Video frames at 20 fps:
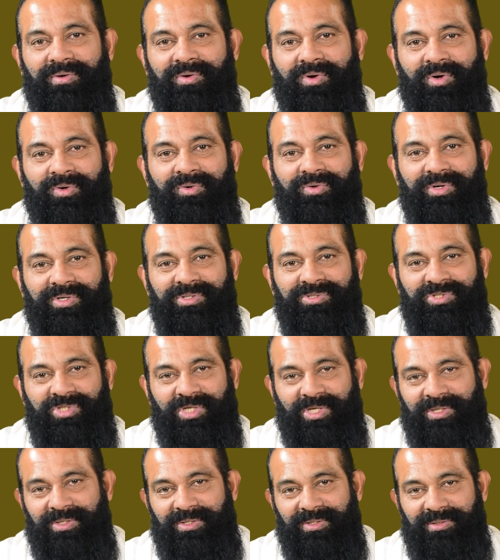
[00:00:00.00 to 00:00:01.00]
concrete
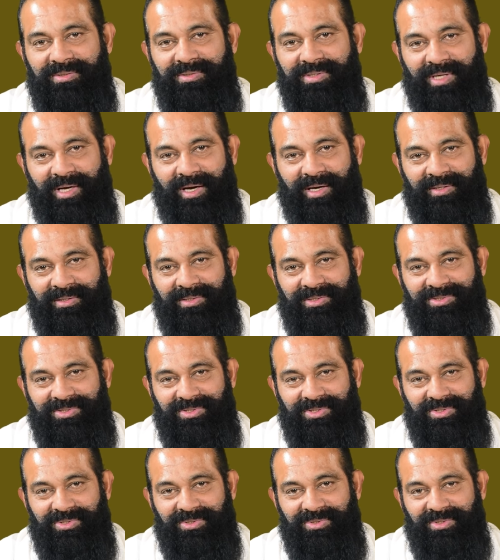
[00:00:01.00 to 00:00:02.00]
jungle. They hardly
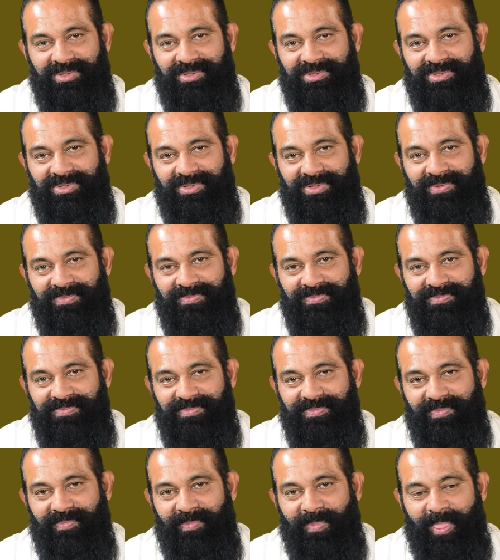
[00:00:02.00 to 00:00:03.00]
see the nature.
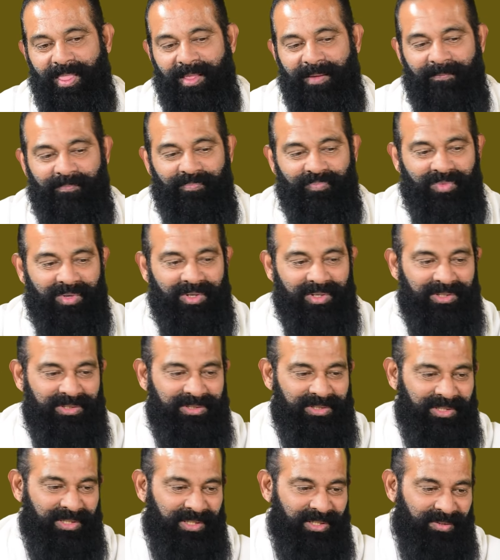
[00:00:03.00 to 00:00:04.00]

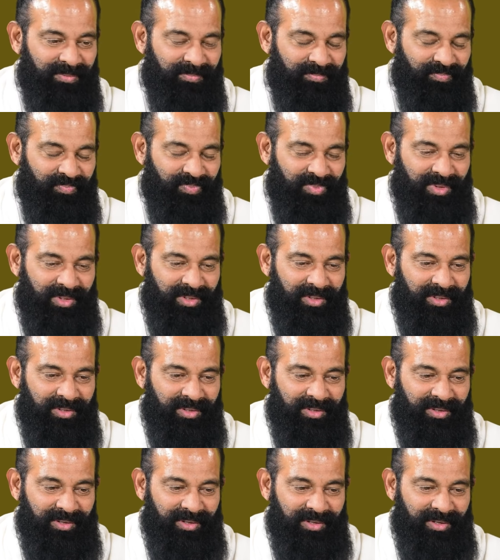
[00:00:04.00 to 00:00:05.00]
Recently,
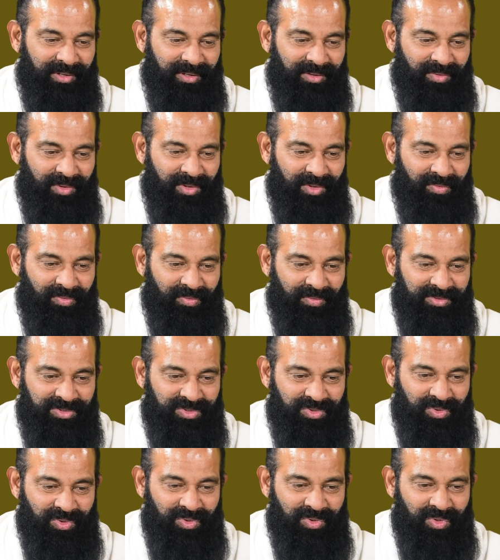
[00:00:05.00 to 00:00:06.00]
one of our
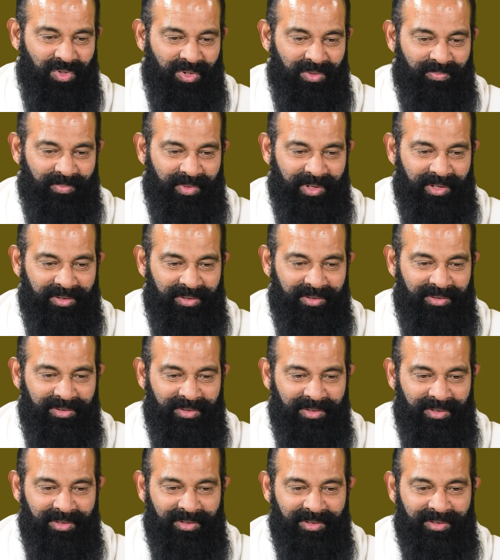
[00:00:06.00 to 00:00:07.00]
students got married
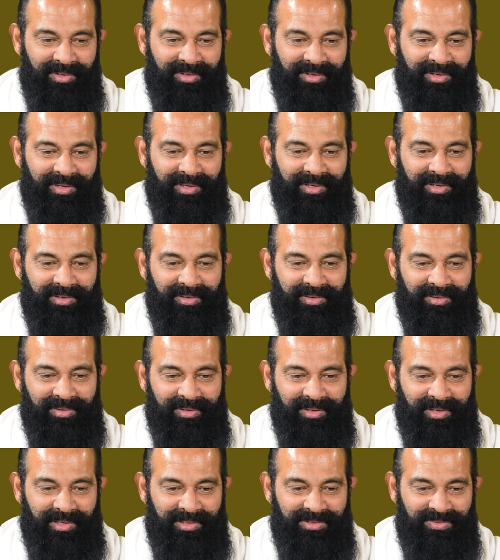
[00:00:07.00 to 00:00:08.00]
and
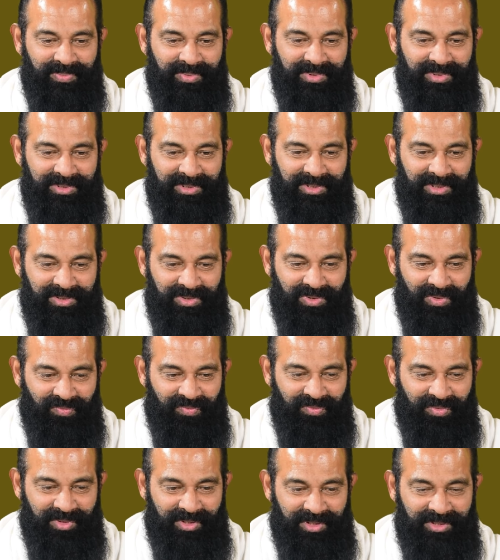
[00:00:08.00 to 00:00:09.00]
her husband is a
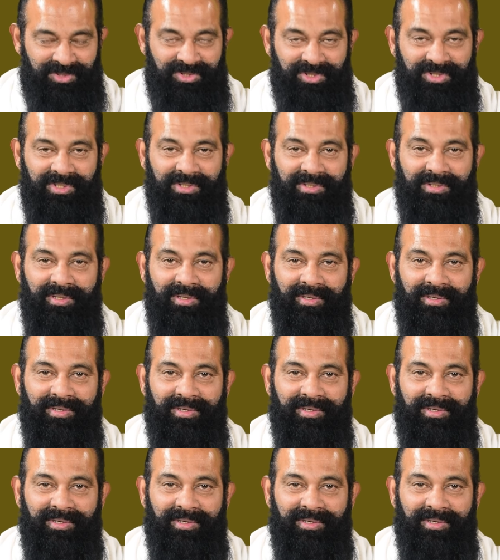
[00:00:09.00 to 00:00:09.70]
software engineer.